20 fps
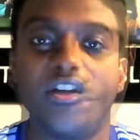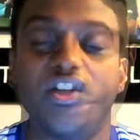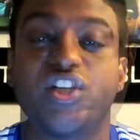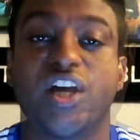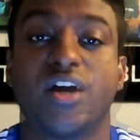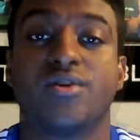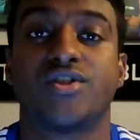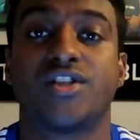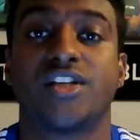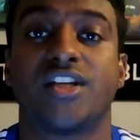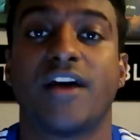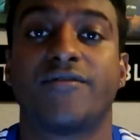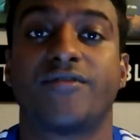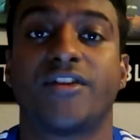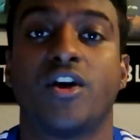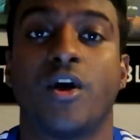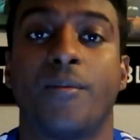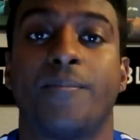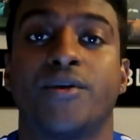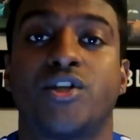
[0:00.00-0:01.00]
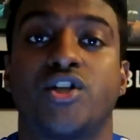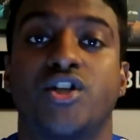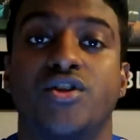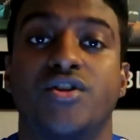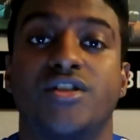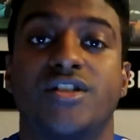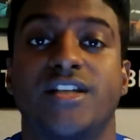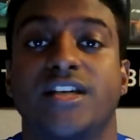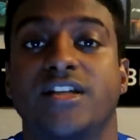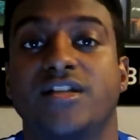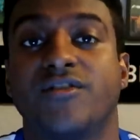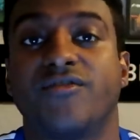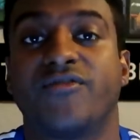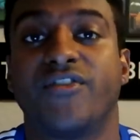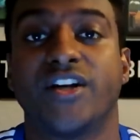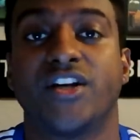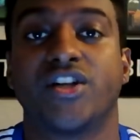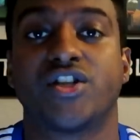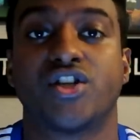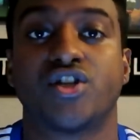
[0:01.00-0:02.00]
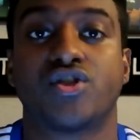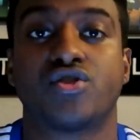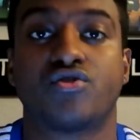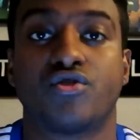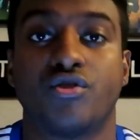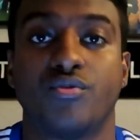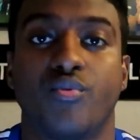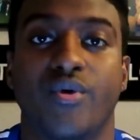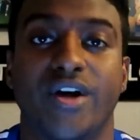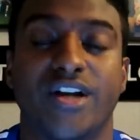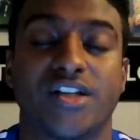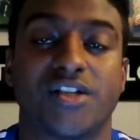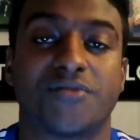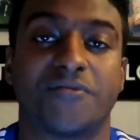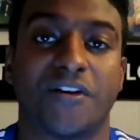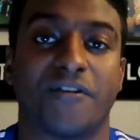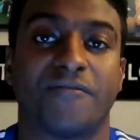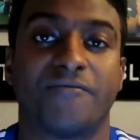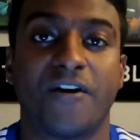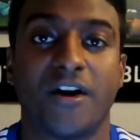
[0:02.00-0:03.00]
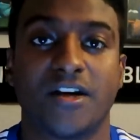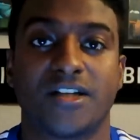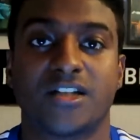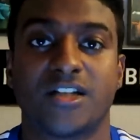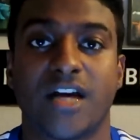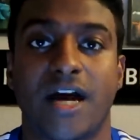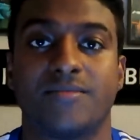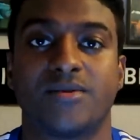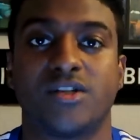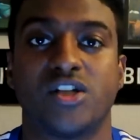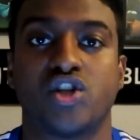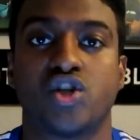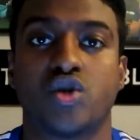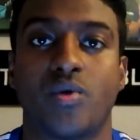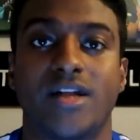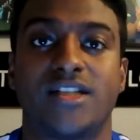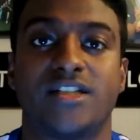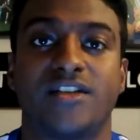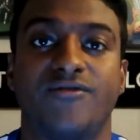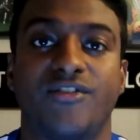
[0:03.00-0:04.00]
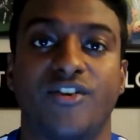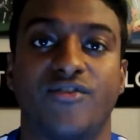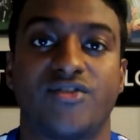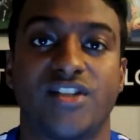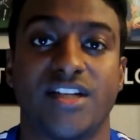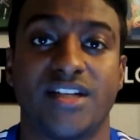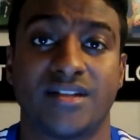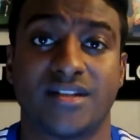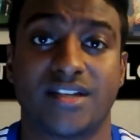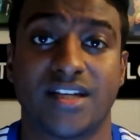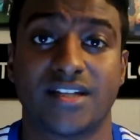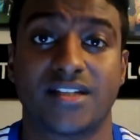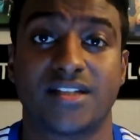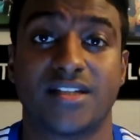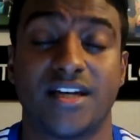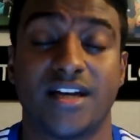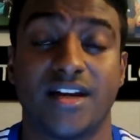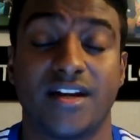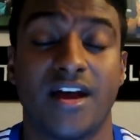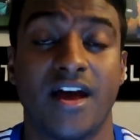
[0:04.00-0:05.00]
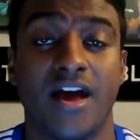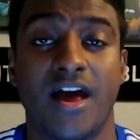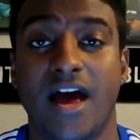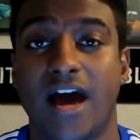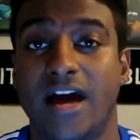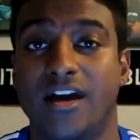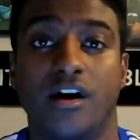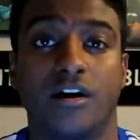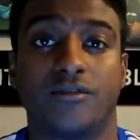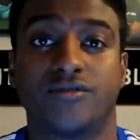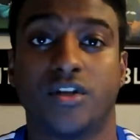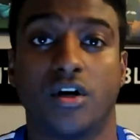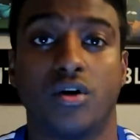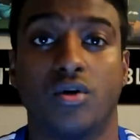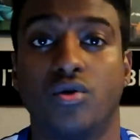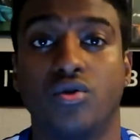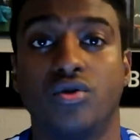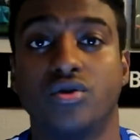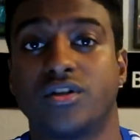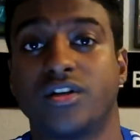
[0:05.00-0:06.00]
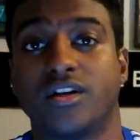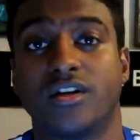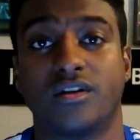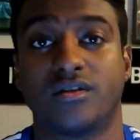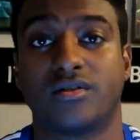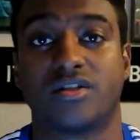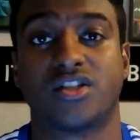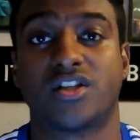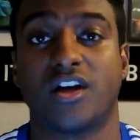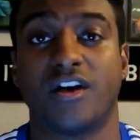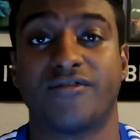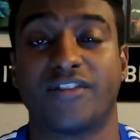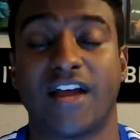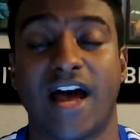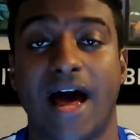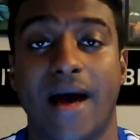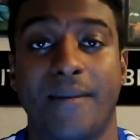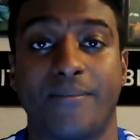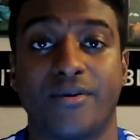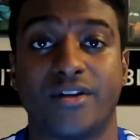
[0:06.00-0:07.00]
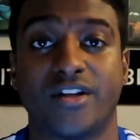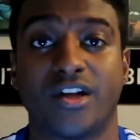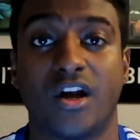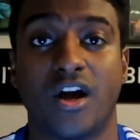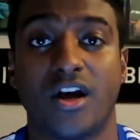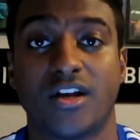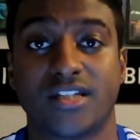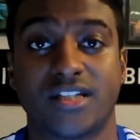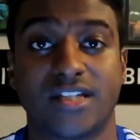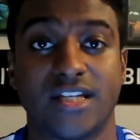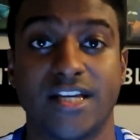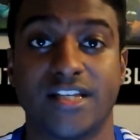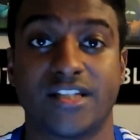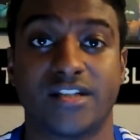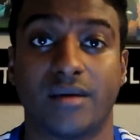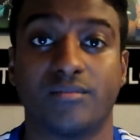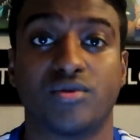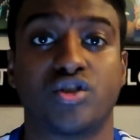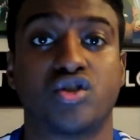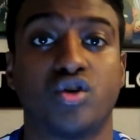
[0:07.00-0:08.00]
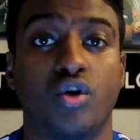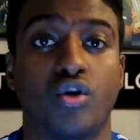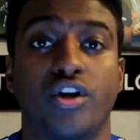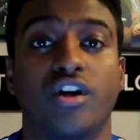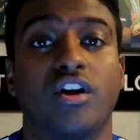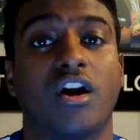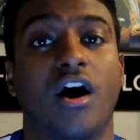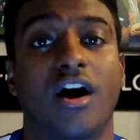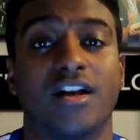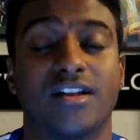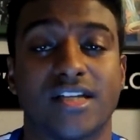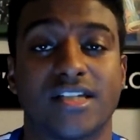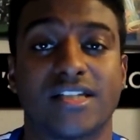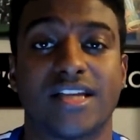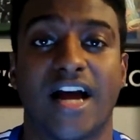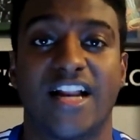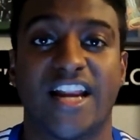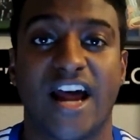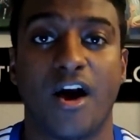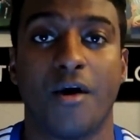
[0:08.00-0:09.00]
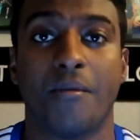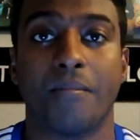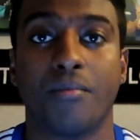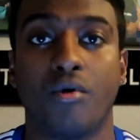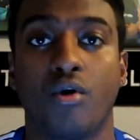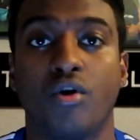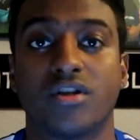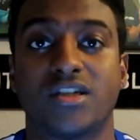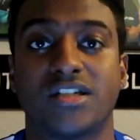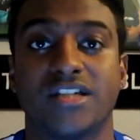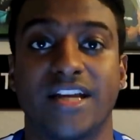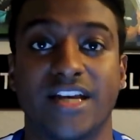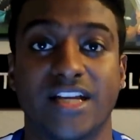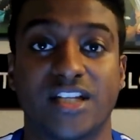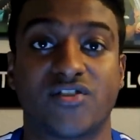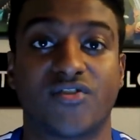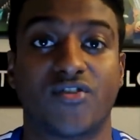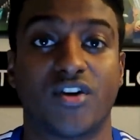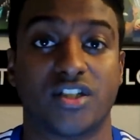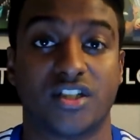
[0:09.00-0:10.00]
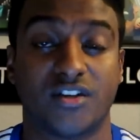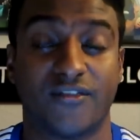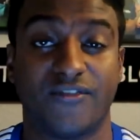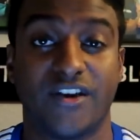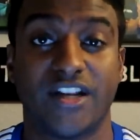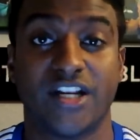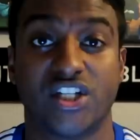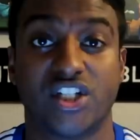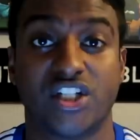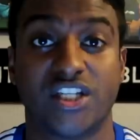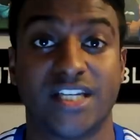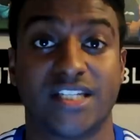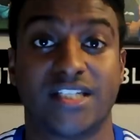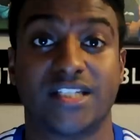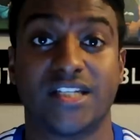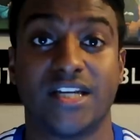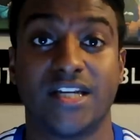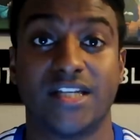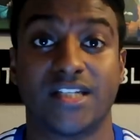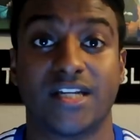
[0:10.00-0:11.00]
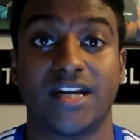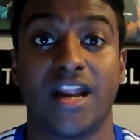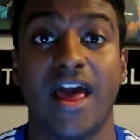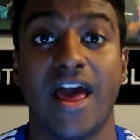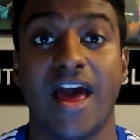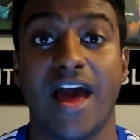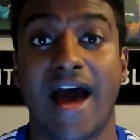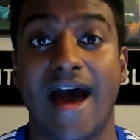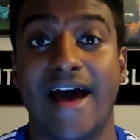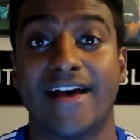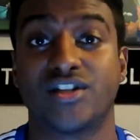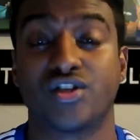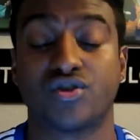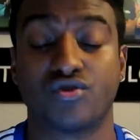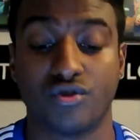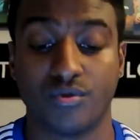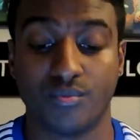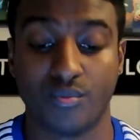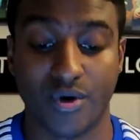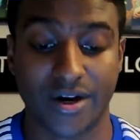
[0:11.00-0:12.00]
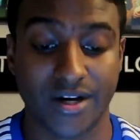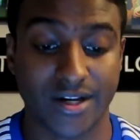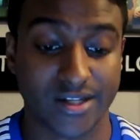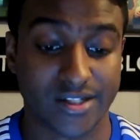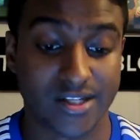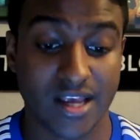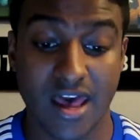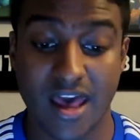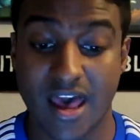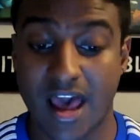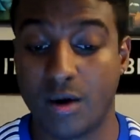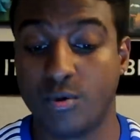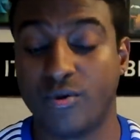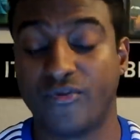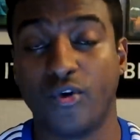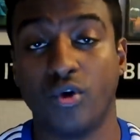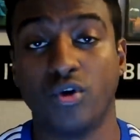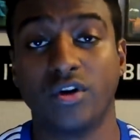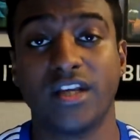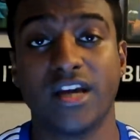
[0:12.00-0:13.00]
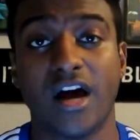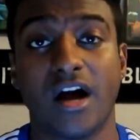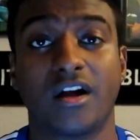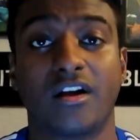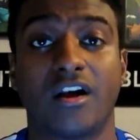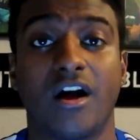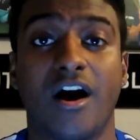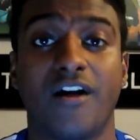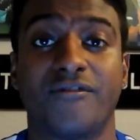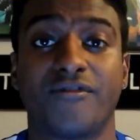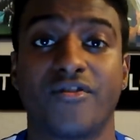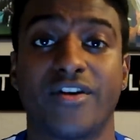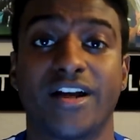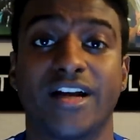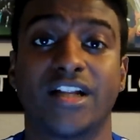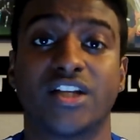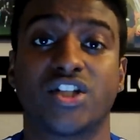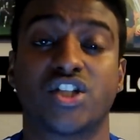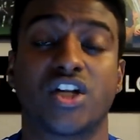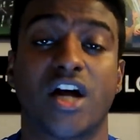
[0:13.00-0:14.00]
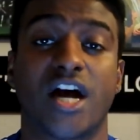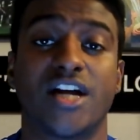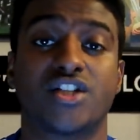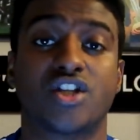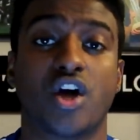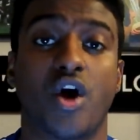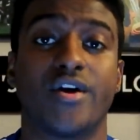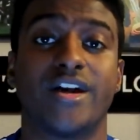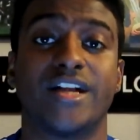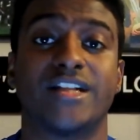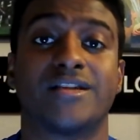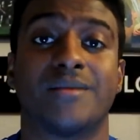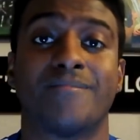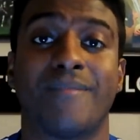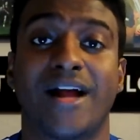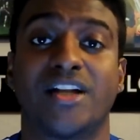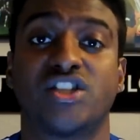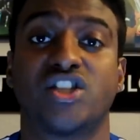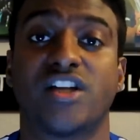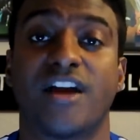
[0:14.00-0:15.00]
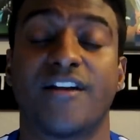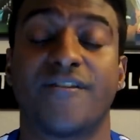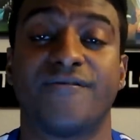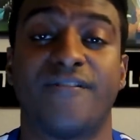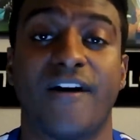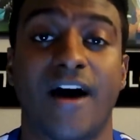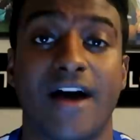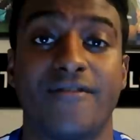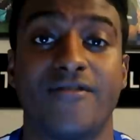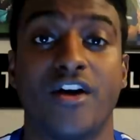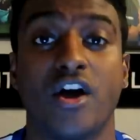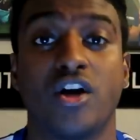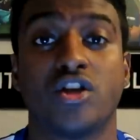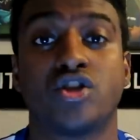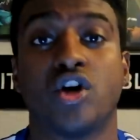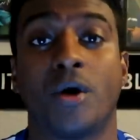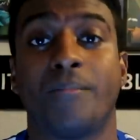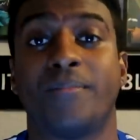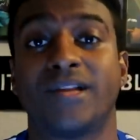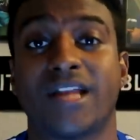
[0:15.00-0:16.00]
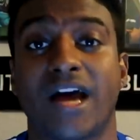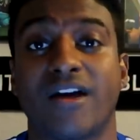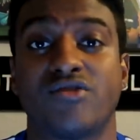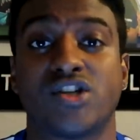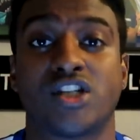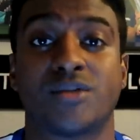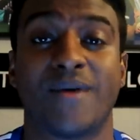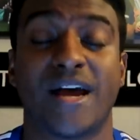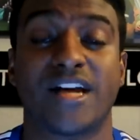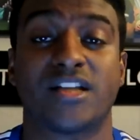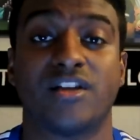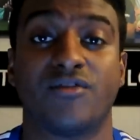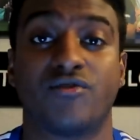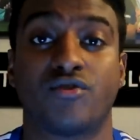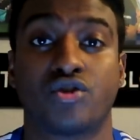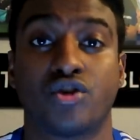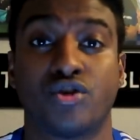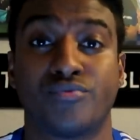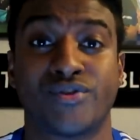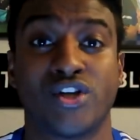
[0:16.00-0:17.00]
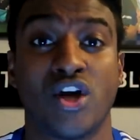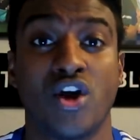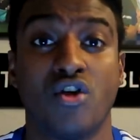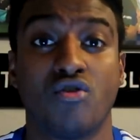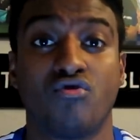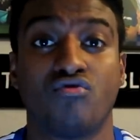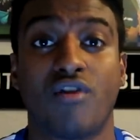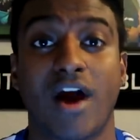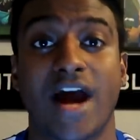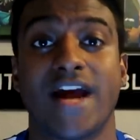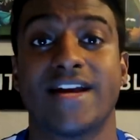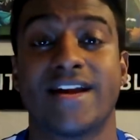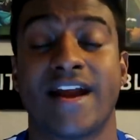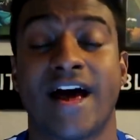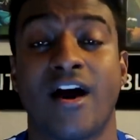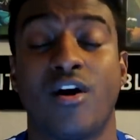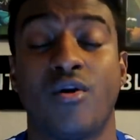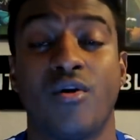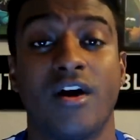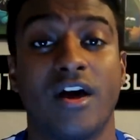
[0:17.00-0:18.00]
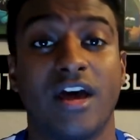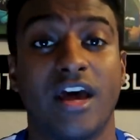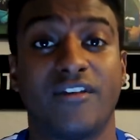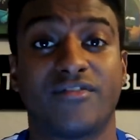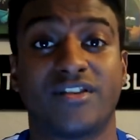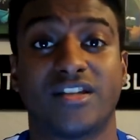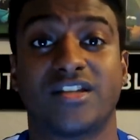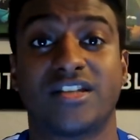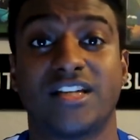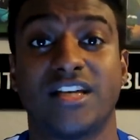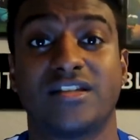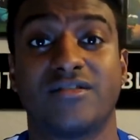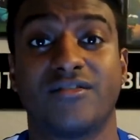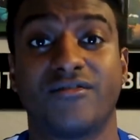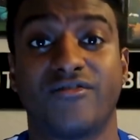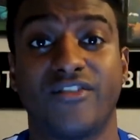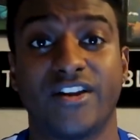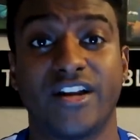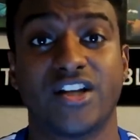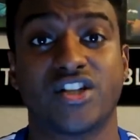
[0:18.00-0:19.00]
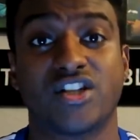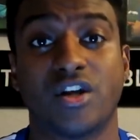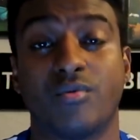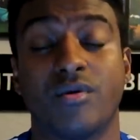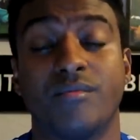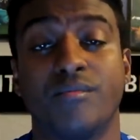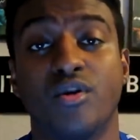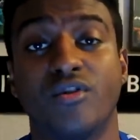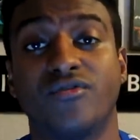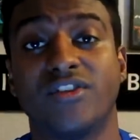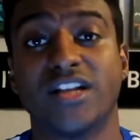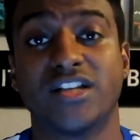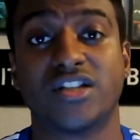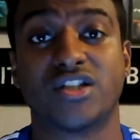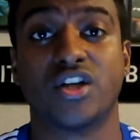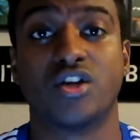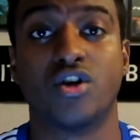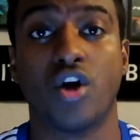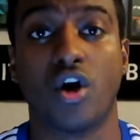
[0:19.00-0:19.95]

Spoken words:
Chelsea have the opportunity to finish as group winners for the first time since 2015-16. And after all the stuff that happened last season, I'm sure you lot understand how important it is for us to finish this season as group winners. And with all the other English sides going into match day 5, top of their respective groups, right now, if the season finished and we moved into the